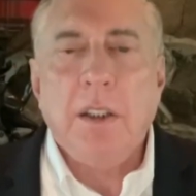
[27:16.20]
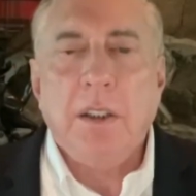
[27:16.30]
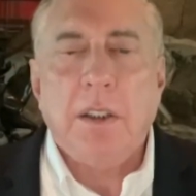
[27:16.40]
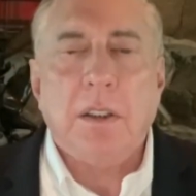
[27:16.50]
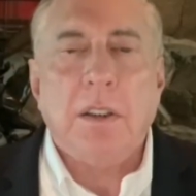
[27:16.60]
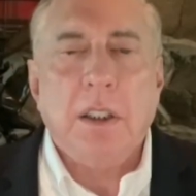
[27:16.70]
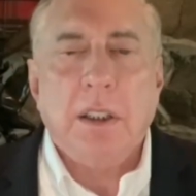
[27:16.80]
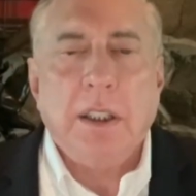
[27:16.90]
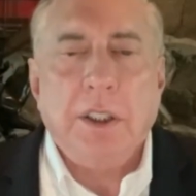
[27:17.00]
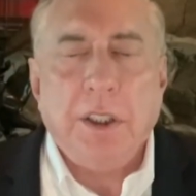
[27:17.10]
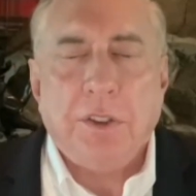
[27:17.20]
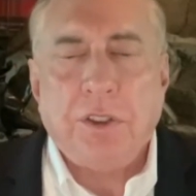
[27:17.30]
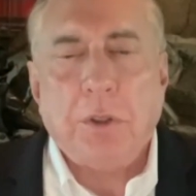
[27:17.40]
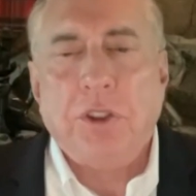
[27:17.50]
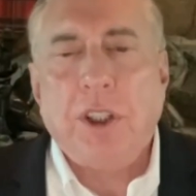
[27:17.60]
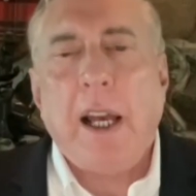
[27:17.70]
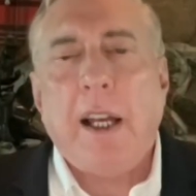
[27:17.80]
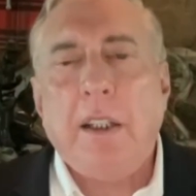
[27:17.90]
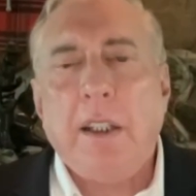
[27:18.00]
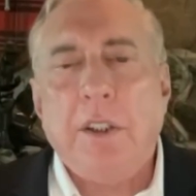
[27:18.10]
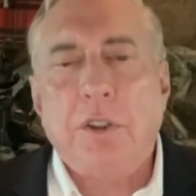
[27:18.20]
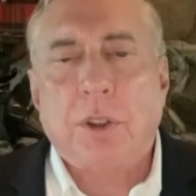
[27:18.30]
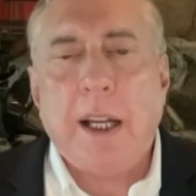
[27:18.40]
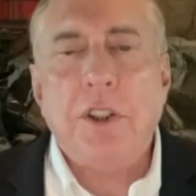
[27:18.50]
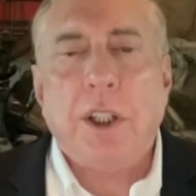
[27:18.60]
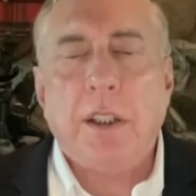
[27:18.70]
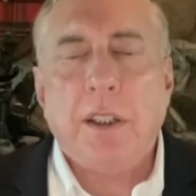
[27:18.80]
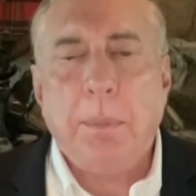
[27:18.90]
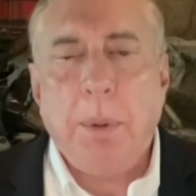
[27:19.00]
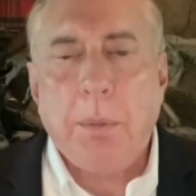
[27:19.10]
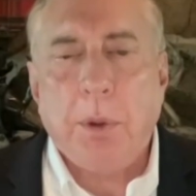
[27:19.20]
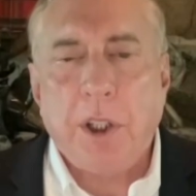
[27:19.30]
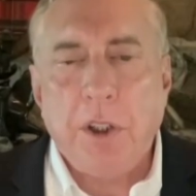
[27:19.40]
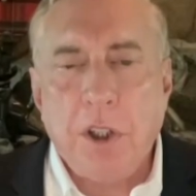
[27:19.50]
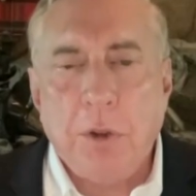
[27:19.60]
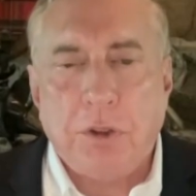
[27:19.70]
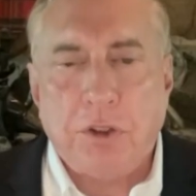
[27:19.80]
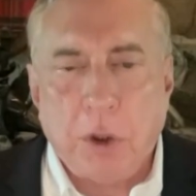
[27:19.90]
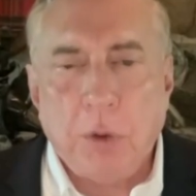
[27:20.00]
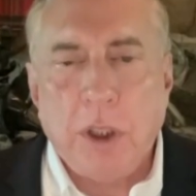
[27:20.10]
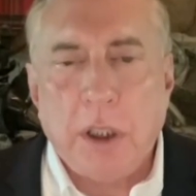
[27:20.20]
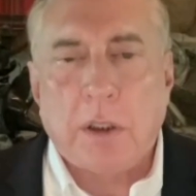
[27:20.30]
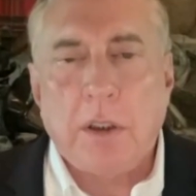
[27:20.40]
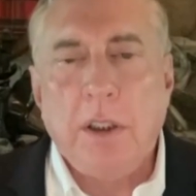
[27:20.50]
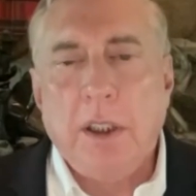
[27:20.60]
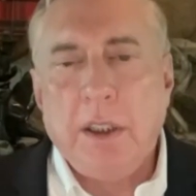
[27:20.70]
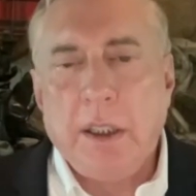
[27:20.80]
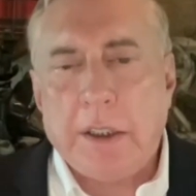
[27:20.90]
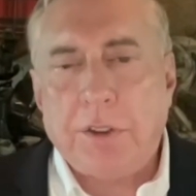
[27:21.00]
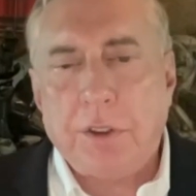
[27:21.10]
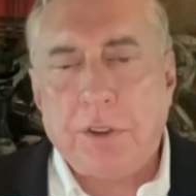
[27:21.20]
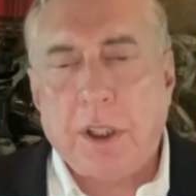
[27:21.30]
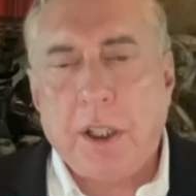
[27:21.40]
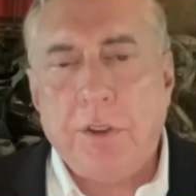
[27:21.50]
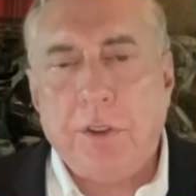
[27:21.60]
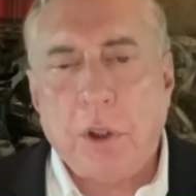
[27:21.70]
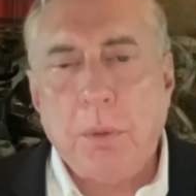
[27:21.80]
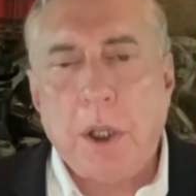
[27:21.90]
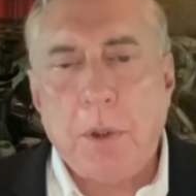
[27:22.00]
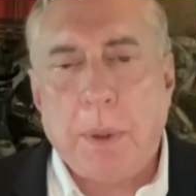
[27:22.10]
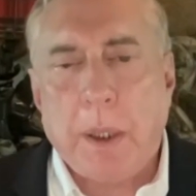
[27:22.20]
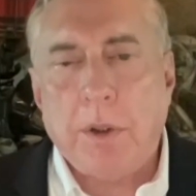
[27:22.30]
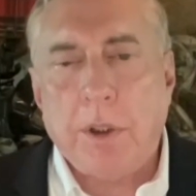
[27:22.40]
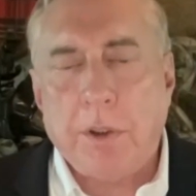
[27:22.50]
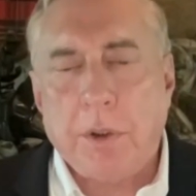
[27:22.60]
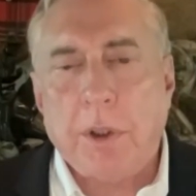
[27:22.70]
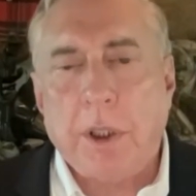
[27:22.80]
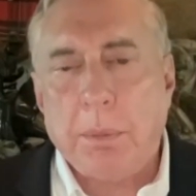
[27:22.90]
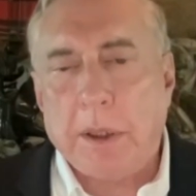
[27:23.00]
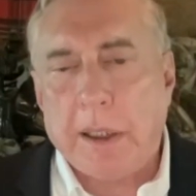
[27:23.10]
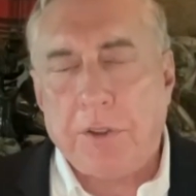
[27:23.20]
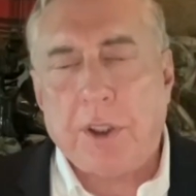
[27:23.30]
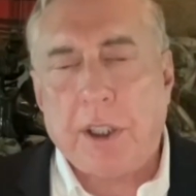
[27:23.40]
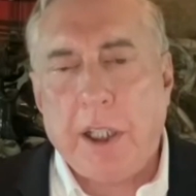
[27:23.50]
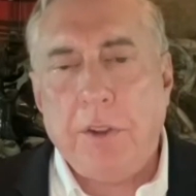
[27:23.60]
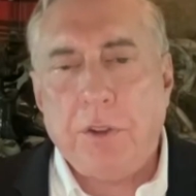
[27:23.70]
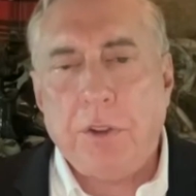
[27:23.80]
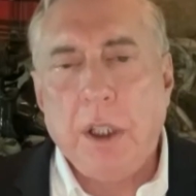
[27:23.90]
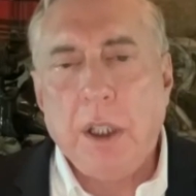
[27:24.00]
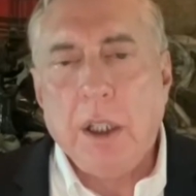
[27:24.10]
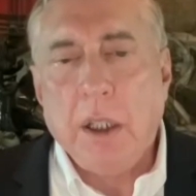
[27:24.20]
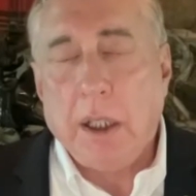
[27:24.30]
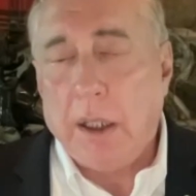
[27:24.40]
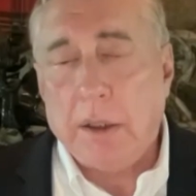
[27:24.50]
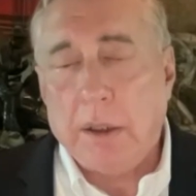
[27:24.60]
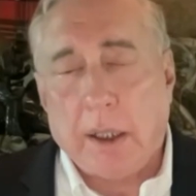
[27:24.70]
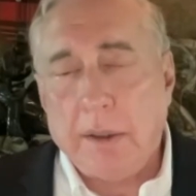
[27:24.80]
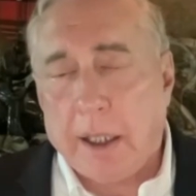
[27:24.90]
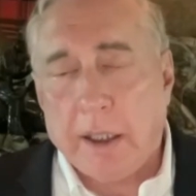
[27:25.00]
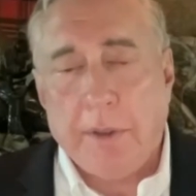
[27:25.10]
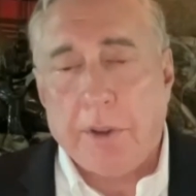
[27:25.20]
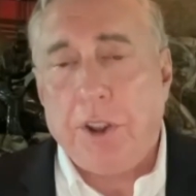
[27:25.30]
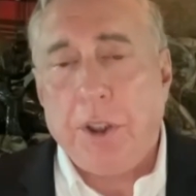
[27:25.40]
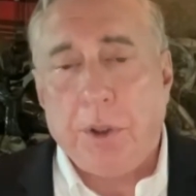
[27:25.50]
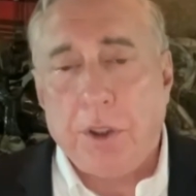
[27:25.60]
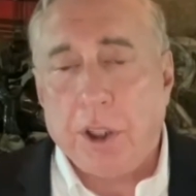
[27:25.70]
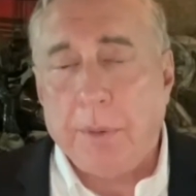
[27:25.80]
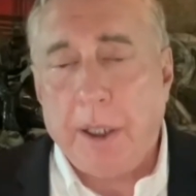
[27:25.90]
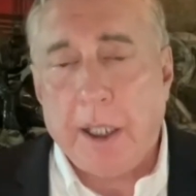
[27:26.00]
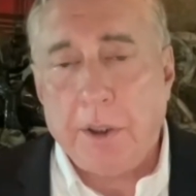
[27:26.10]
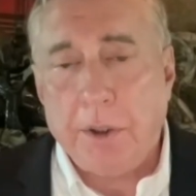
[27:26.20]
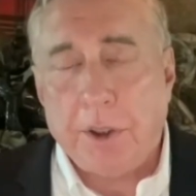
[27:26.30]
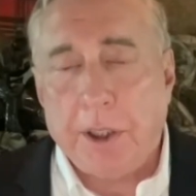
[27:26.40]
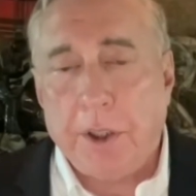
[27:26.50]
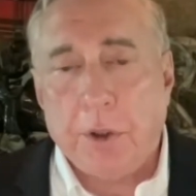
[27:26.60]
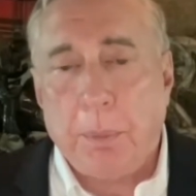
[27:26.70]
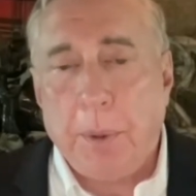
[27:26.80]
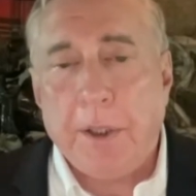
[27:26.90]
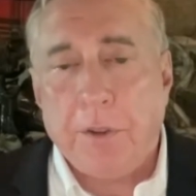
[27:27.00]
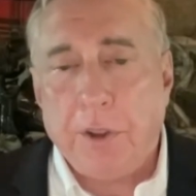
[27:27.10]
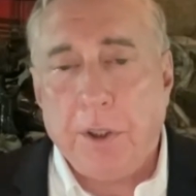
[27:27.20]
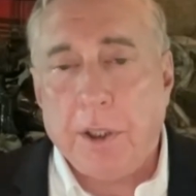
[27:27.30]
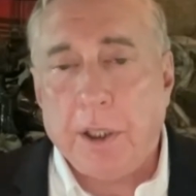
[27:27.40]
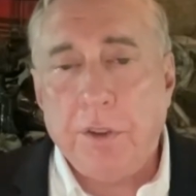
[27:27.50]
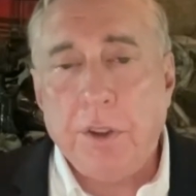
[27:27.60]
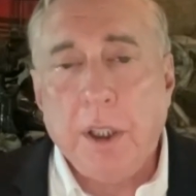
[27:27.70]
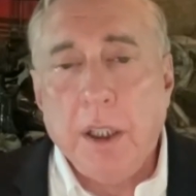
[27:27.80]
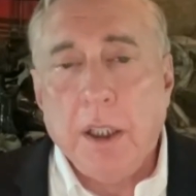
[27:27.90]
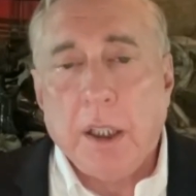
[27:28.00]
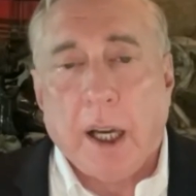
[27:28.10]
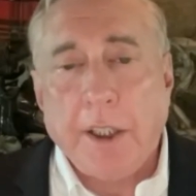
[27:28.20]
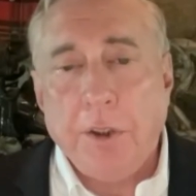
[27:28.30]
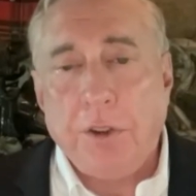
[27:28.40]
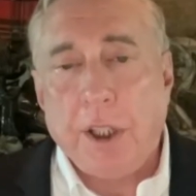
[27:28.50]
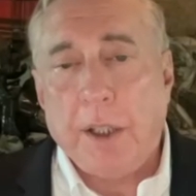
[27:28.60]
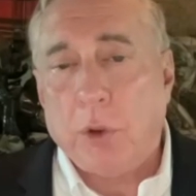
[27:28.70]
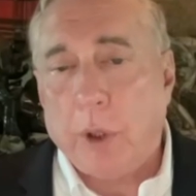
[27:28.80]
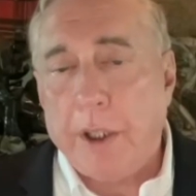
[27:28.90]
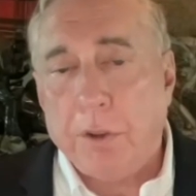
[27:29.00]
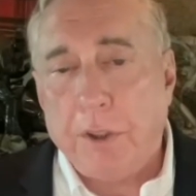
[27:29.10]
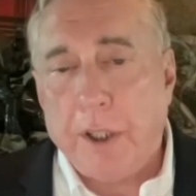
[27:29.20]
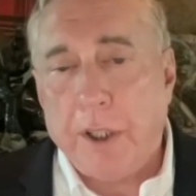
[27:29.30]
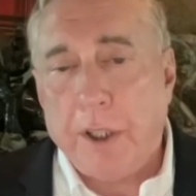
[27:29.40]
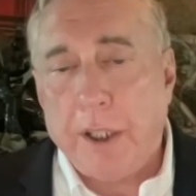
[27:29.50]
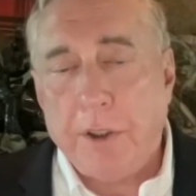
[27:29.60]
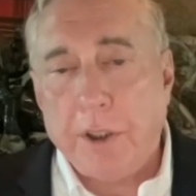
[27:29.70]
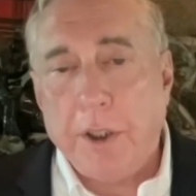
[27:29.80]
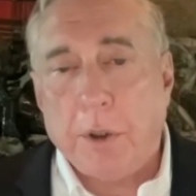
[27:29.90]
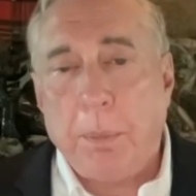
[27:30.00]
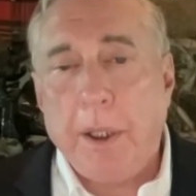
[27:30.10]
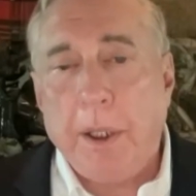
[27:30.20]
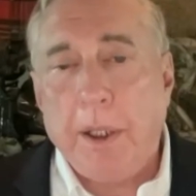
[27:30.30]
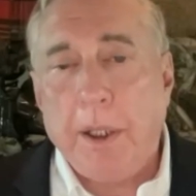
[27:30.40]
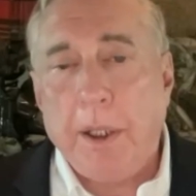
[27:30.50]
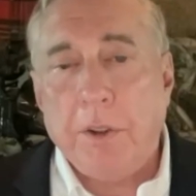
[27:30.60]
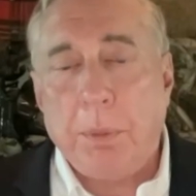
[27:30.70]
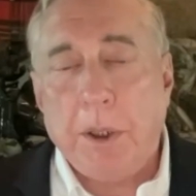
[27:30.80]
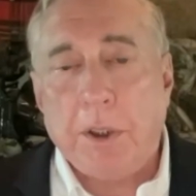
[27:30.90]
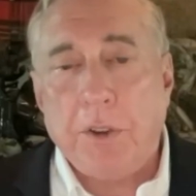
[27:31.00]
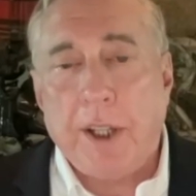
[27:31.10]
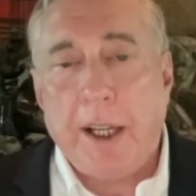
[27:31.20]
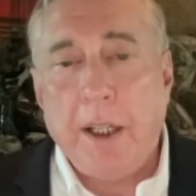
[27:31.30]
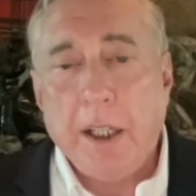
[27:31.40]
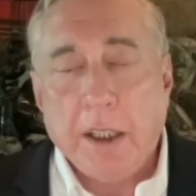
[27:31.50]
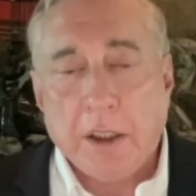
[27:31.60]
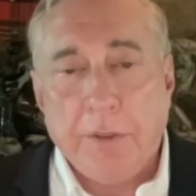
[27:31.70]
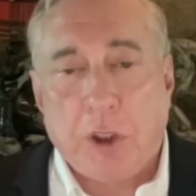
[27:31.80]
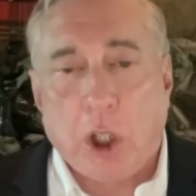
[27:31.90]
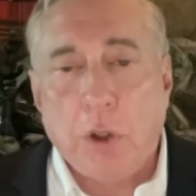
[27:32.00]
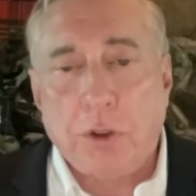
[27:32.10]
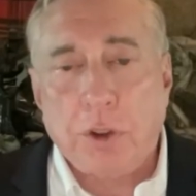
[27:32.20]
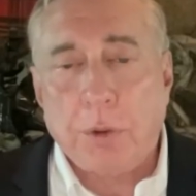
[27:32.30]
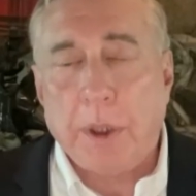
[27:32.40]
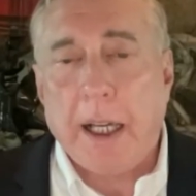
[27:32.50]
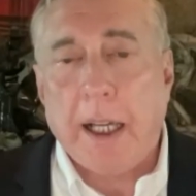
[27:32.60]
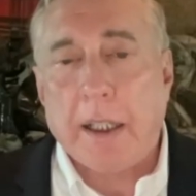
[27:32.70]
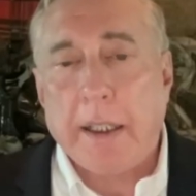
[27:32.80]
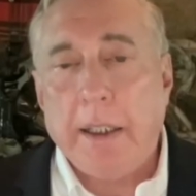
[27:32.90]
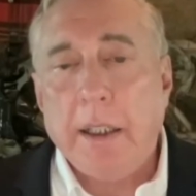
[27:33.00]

You know, it's so sad and tragic that people that know so little exercise so much power and authority, but that's the case. And I leave it to you to tell me how you think the Europeans see things. I used to have greater faith in the Europeans because they lived closer to reality.